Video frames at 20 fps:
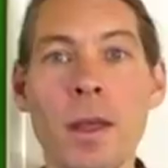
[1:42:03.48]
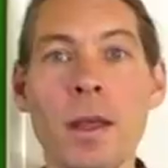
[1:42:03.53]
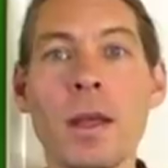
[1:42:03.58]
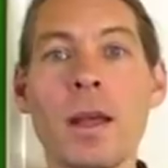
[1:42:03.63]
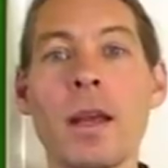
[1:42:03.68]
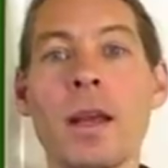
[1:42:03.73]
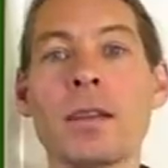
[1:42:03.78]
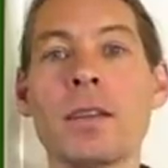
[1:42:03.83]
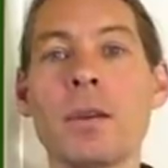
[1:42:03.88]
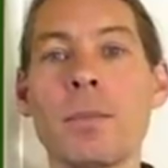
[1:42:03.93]

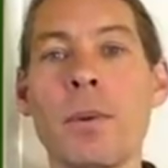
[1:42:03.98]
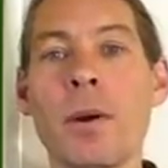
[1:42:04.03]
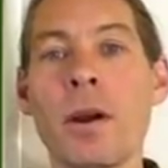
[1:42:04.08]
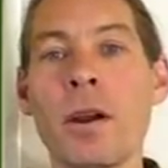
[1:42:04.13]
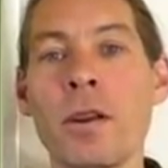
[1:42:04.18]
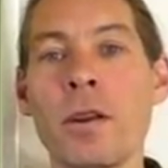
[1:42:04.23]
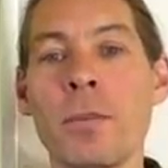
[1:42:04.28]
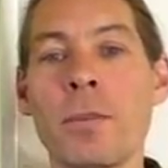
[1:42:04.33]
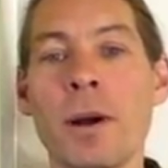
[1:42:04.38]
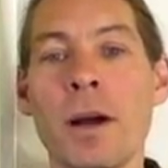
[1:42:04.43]
it's the part
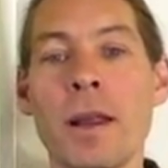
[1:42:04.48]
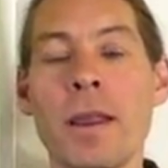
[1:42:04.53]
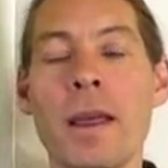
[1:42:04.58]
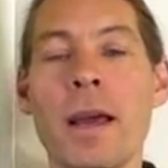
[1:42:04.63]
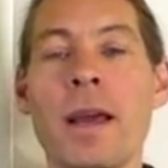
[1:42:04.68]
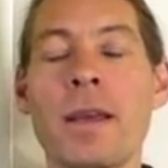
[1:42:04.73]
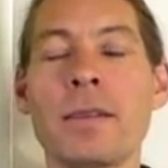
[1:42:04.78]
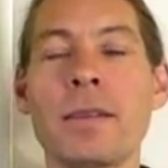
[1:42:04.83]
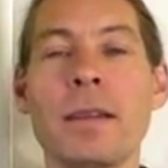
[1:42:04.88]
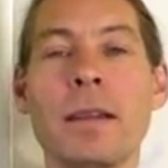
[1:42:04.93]
of your body that
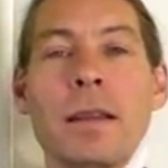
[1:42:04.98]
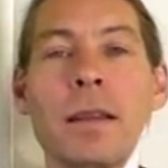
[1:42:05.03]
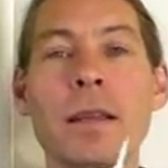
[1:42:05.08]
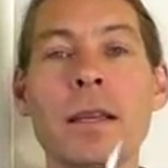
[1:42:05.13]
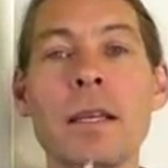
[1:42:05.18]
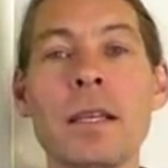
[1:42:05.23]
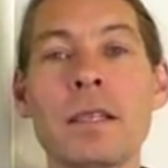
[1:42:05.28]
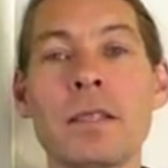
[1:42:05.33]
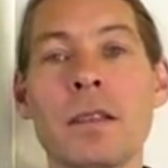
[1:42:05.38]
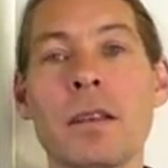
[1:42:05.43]
has the
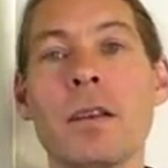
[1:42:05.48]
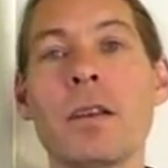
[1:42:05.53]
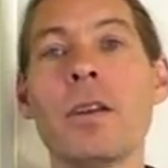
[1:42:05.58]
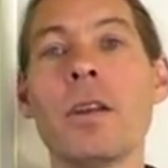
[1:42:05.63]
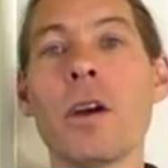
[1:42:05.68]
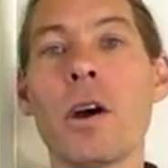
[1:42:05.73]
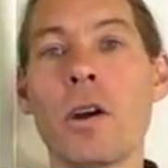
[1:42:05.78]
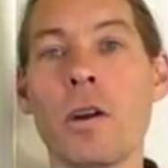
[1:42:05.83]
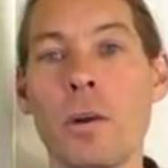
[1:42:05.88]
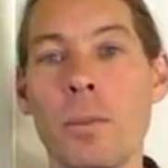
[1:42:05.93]
least
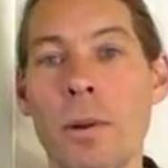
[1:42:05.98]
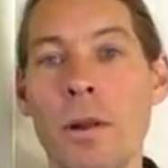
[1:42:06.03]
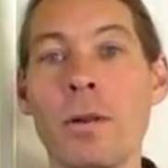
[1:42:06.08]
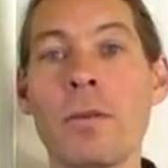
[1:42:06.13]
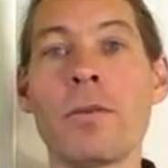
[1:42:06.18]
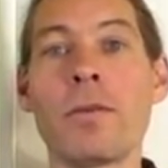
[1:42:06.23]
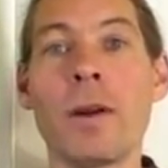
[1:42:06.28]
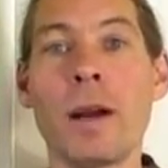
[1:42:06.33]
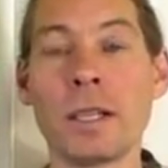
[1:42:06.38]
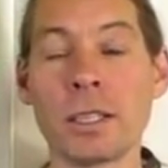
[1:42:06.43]
notable
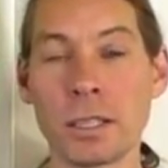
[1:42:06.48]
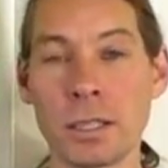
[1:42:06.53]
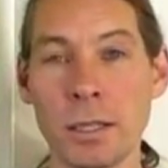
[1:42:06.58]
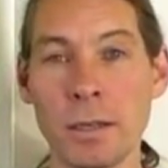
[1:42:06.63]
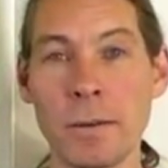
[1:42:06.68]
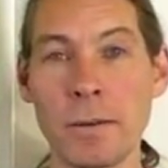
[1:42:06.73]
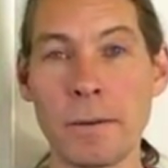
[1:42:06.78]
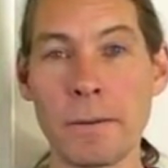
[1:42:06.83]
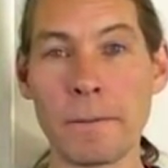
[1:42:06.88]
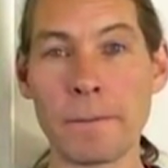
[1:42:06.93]
function.
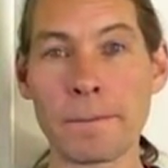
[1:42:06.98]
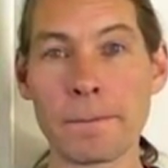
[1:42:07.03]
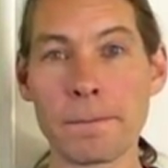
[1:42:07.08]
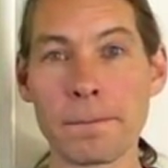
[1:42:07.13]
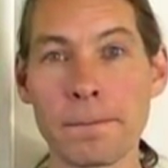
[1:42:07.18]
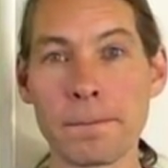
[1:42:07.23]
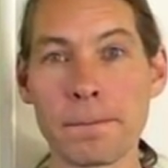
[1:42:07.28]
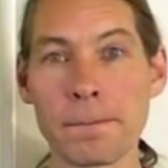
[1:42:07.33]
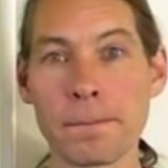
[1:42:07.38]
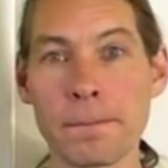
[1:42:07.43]

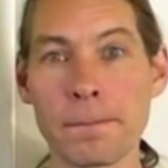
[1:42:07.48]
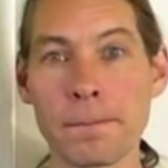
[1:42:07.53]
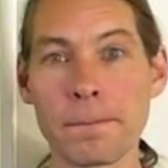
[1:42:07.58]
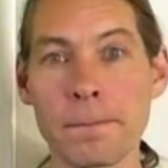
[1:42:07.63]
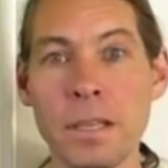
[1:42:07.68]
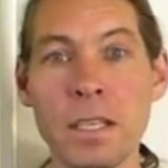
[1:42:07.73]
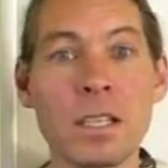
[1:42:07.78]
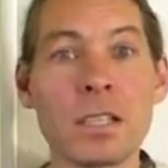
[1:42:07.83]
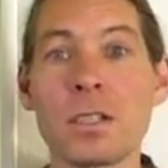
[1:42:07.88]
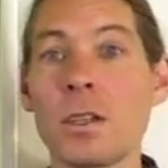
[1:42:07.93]

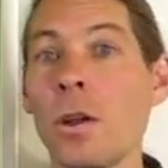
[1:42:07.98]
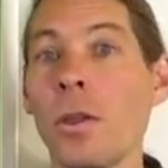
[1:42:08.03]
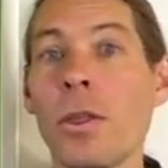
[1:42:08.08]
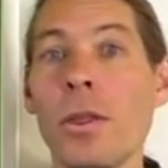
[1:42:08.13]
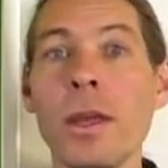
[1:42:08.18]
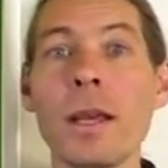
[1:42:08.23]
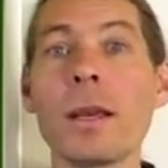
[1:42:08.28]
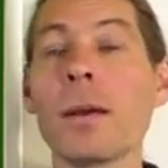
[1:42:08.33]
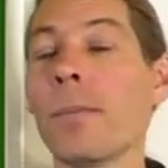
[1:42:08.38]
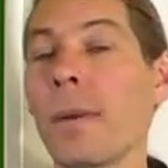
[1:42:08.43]
You just don't
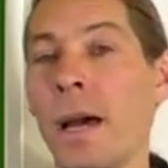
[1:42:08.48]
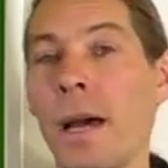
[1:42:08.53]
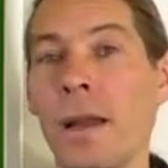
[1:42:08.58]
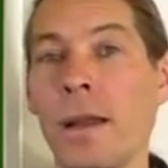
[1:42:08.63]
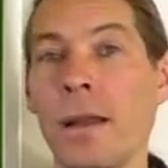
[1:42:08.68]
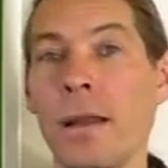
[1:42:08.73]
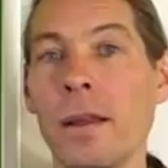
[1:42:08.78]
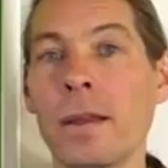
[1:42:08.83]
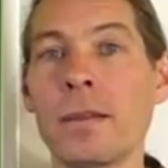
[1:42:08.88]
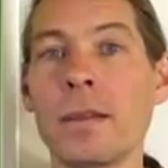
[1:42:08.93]
think about
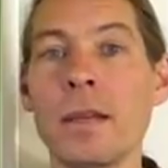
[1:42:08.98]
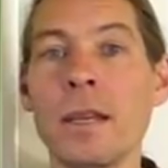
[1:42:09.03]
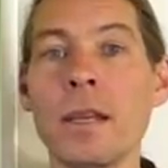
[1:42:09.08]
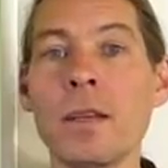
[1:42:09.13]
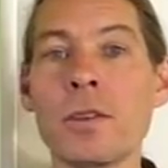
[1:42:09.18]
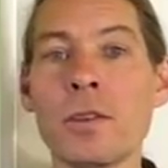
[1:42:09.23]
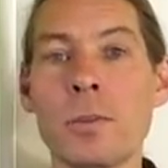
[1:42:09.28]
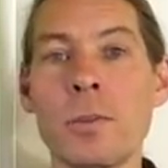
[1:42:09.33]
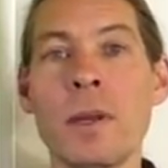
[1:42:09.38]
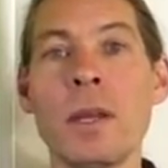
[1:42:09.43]
it. It's an
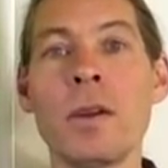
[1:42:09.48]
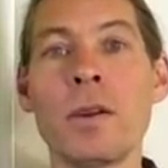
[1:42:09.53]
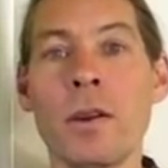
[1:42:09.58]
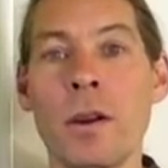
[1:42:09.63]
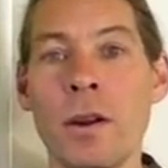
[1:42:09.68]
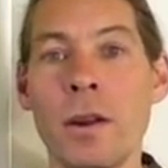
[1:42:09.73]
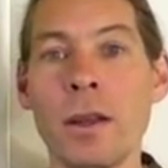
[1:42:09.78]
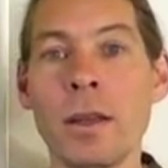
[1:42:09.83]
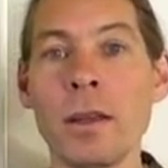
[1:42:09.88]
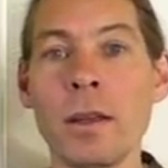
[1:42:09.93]

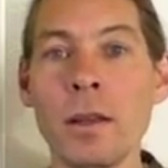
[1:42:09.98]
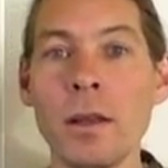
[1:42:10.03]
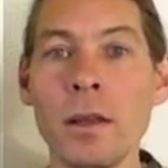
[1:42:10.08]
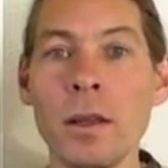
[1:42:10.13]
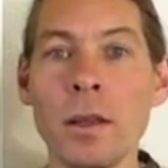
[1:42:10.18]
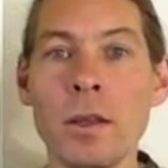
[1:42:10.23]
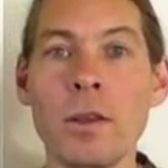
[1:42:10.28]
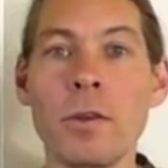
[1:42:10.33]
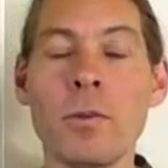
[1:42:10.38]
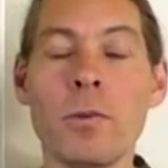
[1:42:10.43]
intermediary.
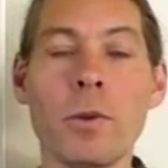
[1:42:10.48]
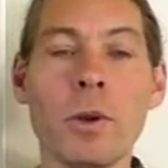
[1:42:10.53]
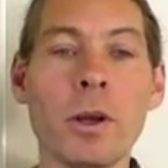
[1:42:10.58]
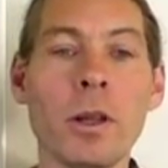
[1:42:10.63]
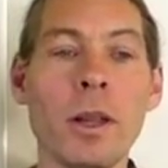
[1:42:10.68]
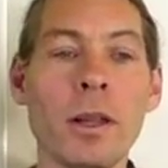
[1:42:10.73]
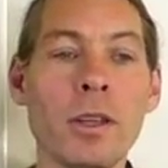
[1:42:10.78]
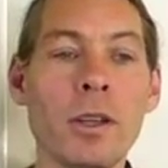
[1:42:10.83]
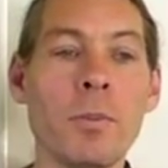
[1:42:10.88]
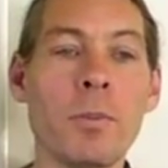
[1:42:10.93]
You
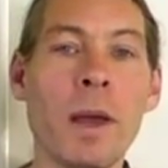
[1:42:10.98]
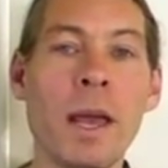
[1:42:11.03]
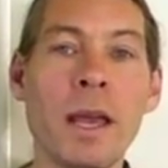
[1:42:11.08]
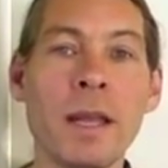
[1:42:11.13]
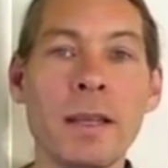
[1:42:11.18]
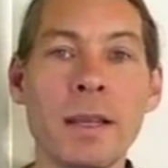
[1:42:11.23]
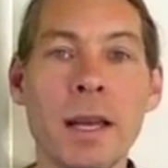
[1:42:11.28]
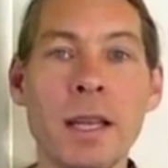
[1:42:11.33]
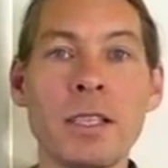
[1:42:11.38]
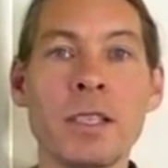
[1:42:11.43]
pay
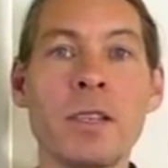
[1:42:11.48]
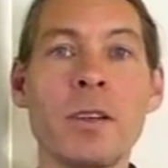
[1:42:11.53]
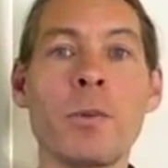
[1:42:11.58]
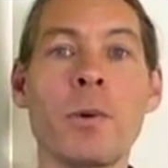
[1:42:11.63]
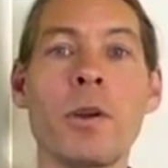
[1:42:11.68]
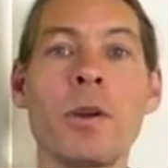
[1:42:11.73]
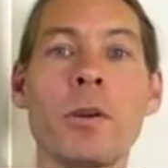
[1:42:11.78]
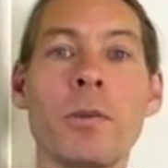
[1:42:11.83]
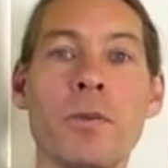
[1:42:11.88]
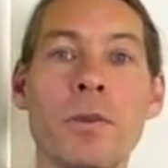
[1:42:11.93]
attention to
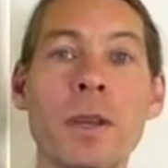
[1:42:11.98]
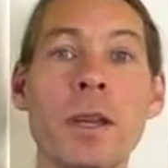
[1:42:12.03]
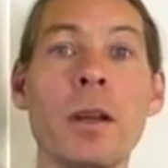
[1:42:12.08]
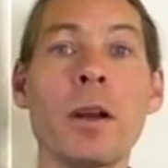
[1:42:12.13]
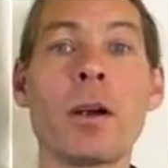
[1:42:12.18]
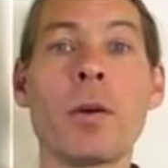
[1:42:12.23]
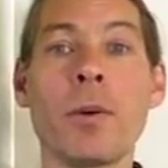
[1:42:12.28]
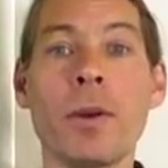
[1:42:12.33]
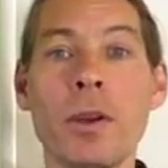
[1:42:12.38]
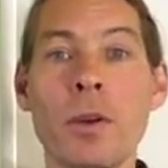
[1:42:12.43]
where your feet
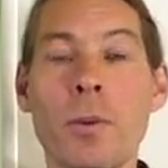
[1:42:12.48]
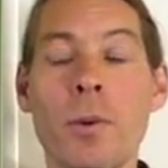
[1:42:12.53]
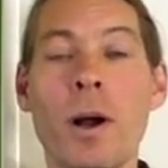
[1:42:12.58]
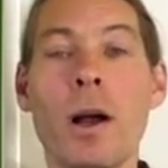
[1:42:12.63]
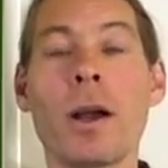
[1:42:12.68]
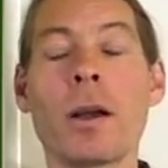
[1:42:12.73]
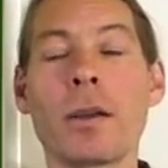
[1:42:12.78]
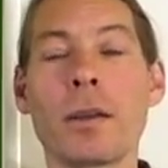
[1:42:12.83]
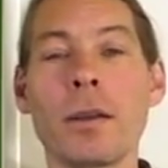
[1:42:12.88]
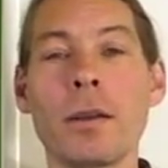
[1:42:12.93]
are when you
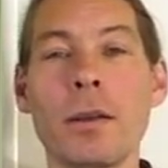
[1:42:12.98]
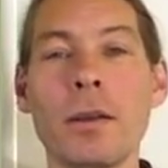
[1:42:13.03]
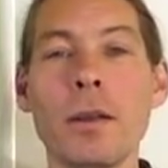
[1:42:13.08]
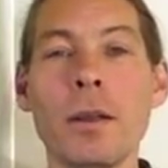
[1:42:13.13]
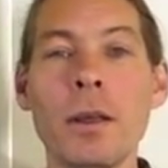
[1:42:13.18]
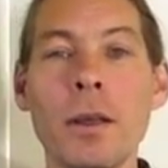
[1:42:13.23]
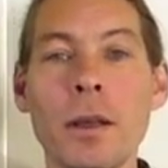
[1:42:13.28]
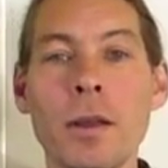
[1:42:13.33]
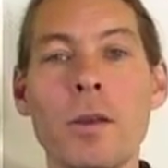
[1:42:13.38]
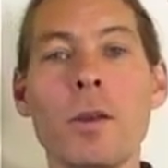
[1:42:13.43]
walk.
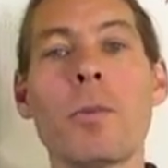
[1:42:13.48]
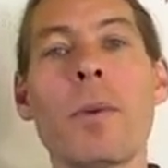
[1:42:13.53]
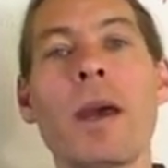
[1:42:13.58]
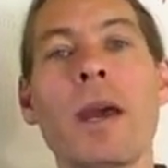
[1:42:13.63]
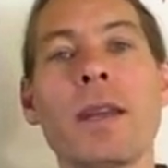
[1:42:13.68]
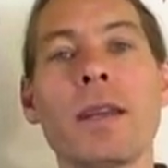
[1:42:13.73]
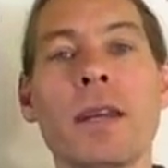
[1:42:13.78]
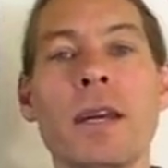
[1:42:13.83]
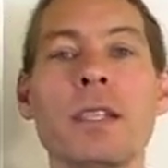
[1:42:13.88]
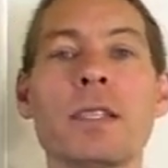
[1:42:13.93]
You pay
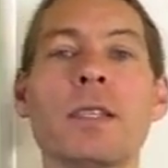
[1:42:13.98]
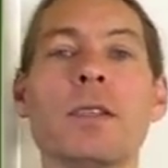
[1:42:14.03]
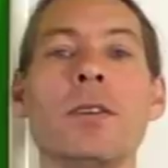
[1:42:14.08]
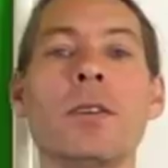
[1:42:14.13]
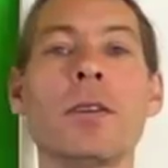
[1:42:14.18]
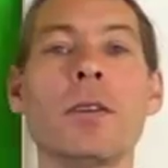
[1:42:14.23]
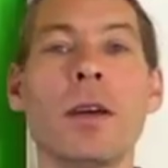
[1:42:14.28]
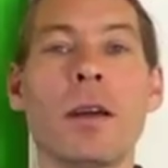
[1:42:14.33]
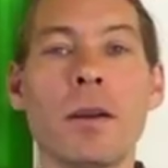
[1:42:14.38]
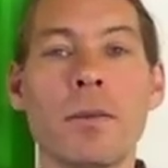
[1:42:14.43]
attention
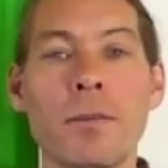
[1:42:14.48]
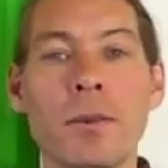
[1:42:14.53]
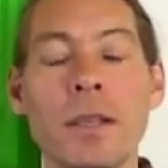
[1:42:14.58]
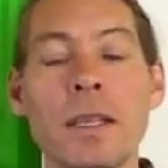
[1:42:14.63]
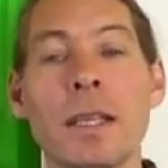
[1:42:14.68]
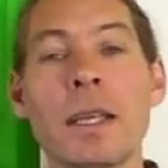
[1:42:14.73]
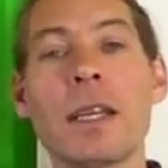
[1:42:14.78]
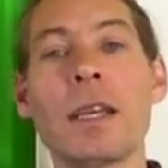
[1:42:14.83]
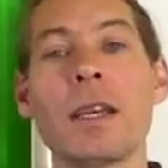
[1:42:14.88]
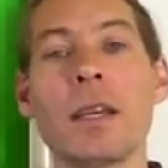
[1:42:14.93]
to the
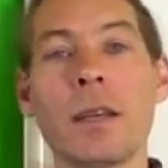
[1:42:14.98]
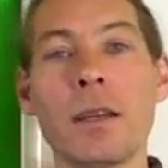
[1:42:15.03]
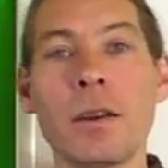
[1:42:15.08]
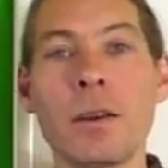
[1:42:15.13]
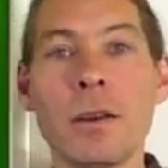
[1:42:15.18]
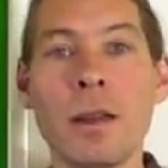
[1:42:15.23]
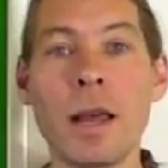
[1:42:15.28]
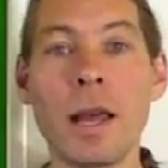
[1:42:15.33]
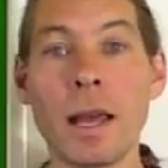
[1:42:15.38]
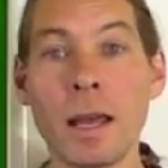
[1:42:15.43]
fatigue in
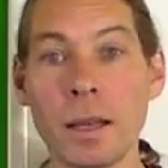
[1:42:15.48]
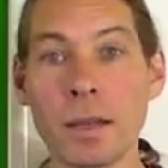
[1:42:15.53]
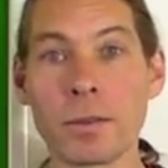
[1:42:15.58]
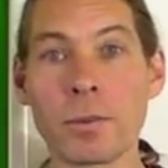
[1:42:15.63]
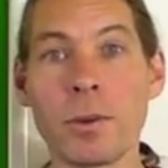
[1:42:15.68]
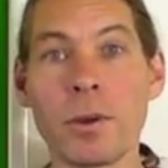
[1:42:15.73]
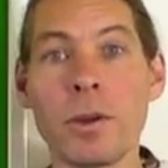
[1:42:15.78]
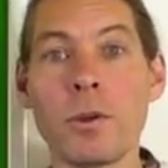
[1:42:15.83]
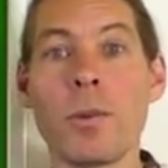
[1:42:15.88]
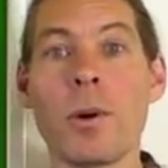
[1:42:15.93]
your legs
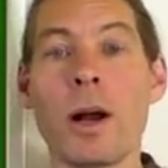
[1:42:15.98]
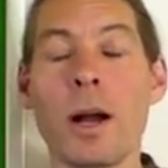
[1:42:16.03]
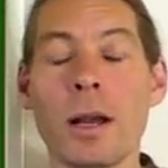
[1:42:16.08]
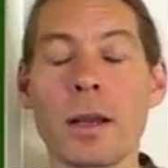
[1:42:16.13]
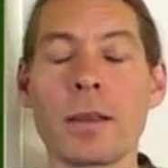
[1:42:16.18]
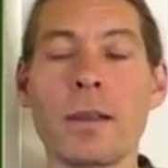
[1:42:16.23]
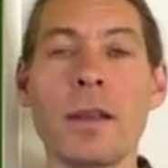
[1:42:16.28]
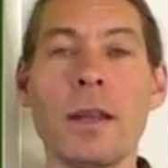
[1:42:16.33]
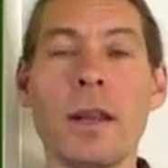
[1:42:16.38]
when you walk,